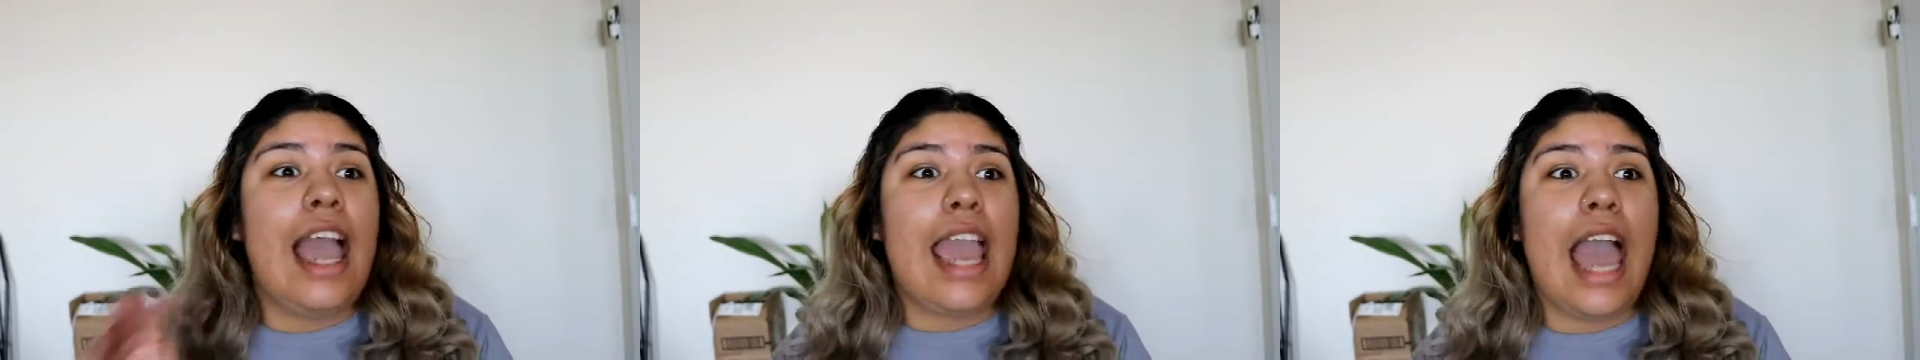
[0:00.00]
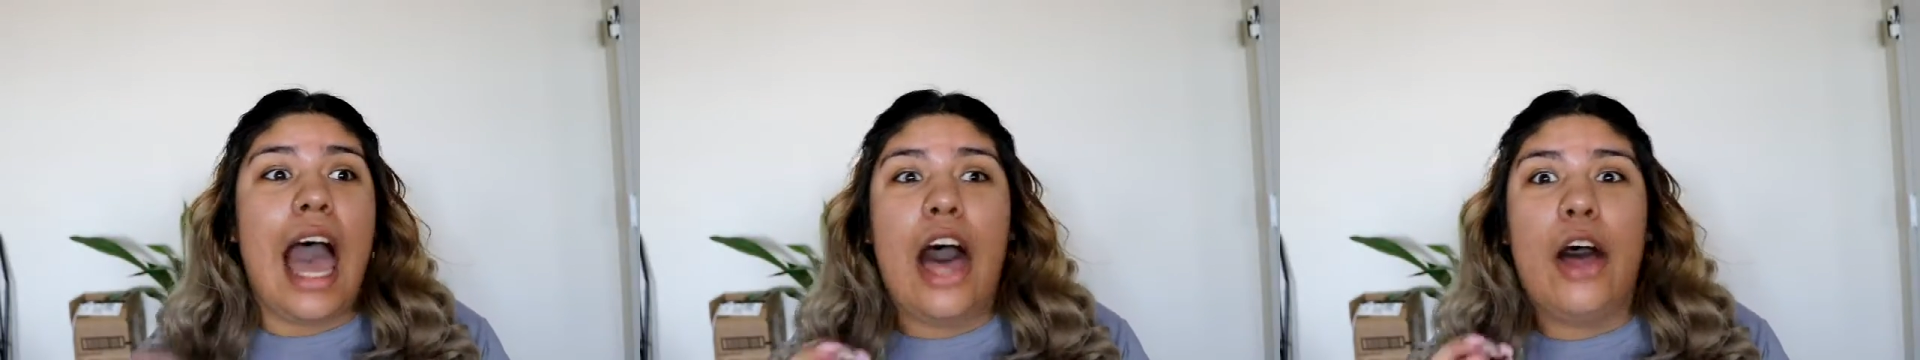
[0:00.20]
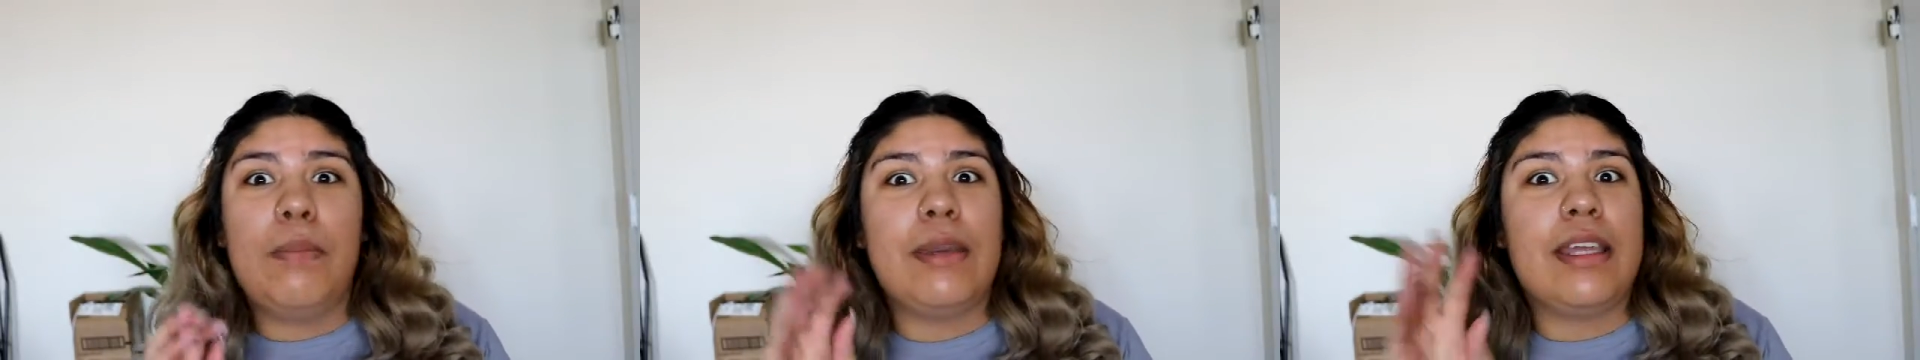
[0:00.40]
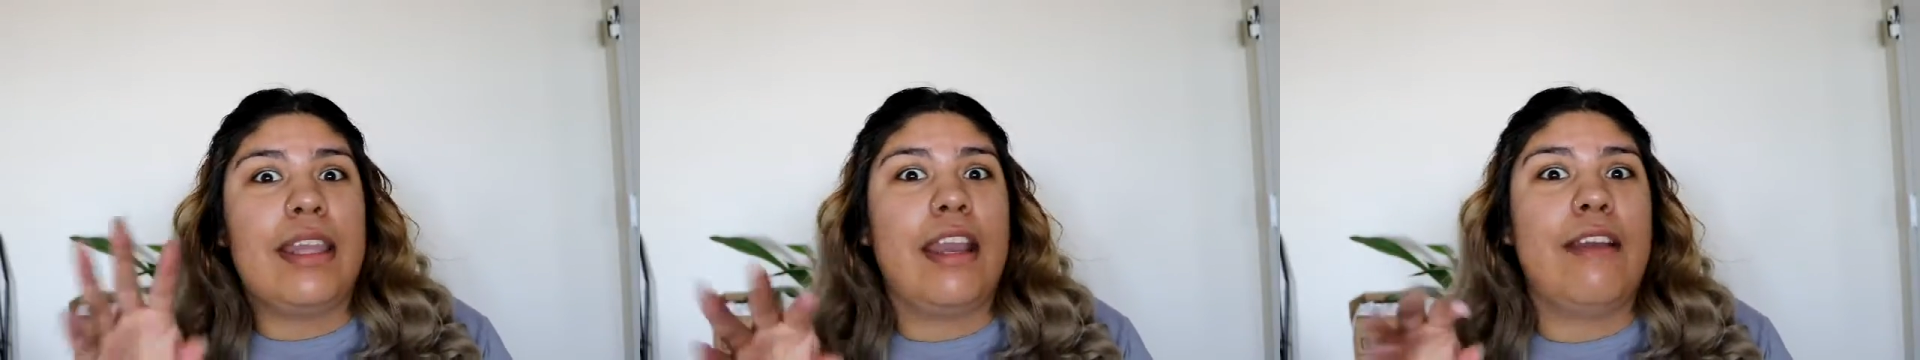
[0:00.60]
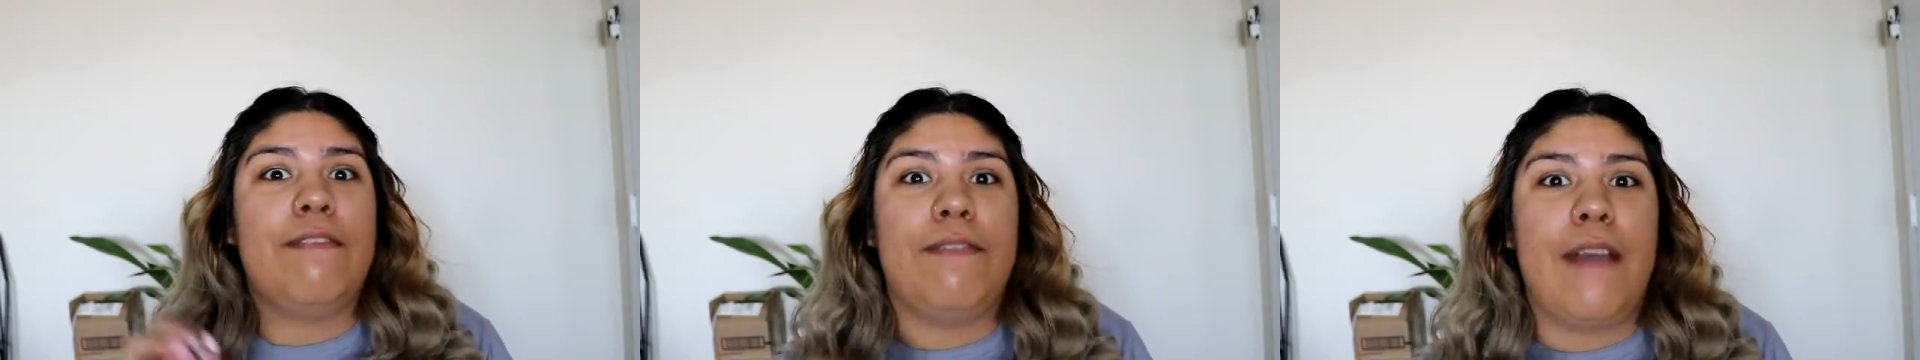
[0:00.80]
yeah, I'll be
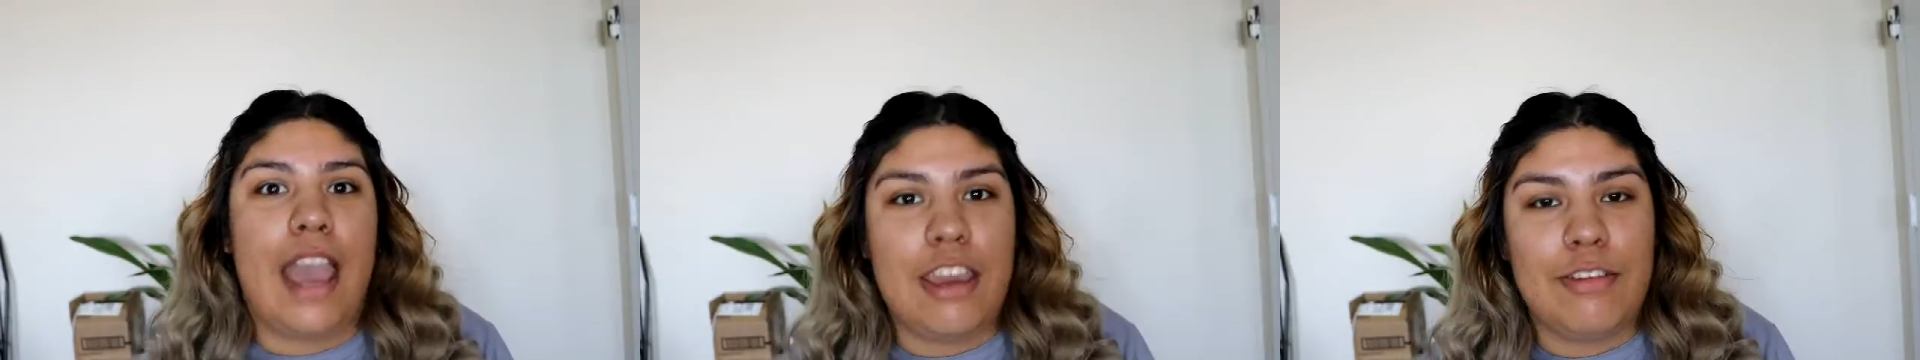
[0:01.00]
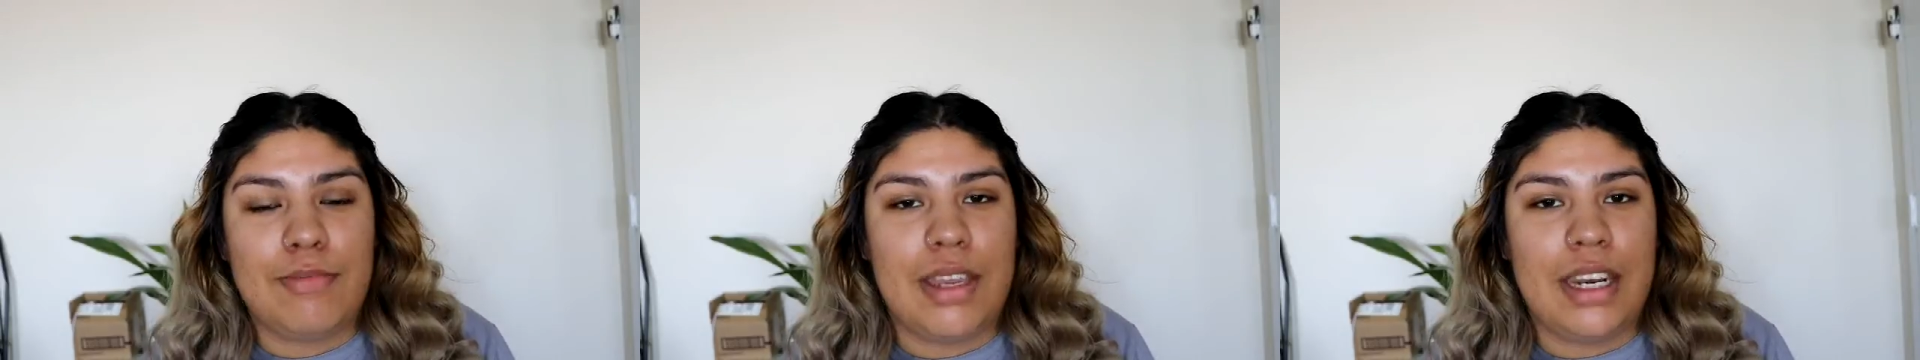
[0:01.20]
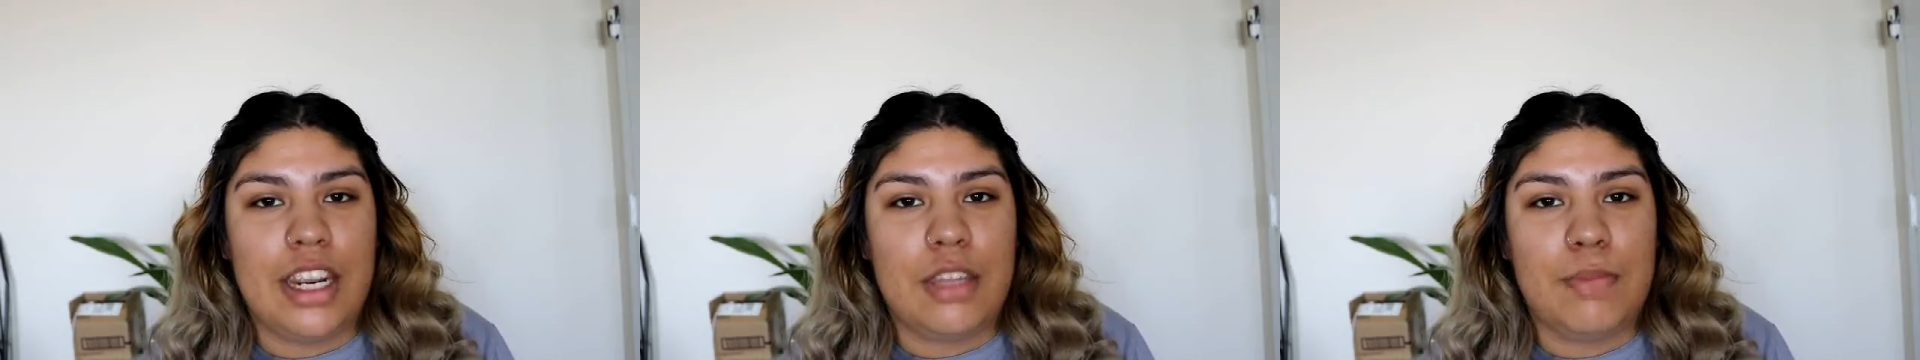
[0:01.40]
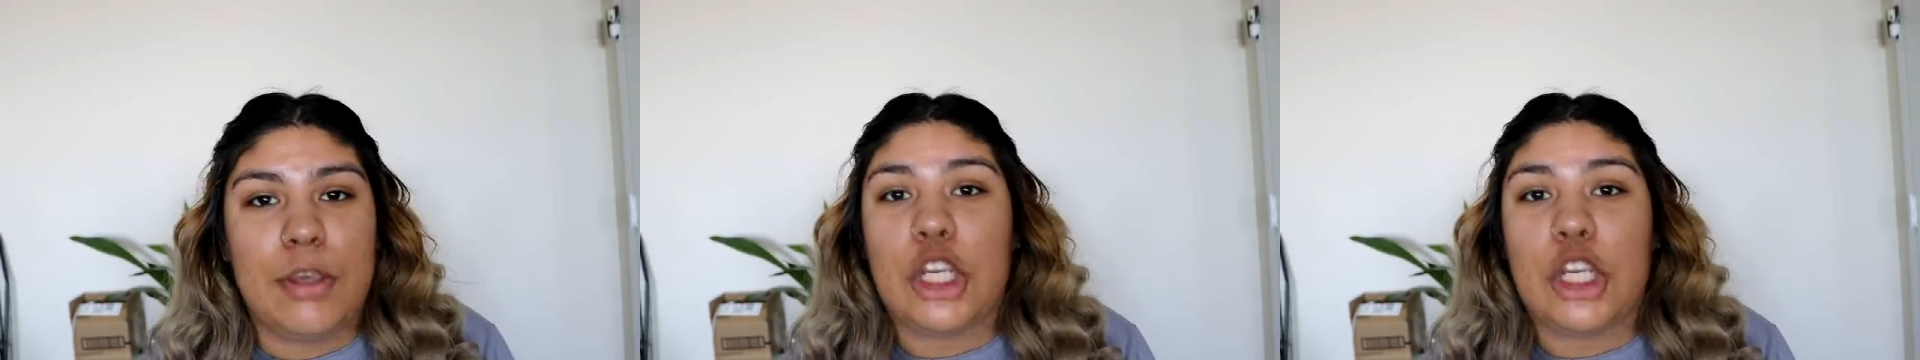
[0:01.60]
there in 5 minutes,